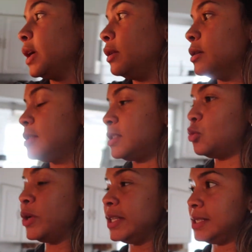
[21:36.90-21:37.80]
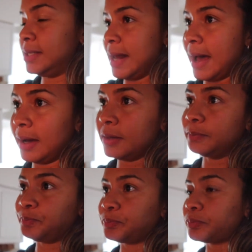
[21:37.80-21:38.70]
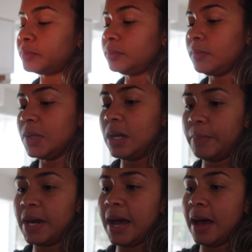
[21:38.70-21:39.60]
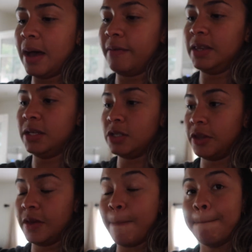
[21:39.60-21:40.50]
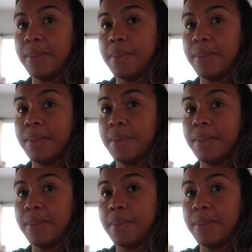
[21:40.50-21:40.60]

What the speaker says: a little sweet snack. And I'm gonna have, these are the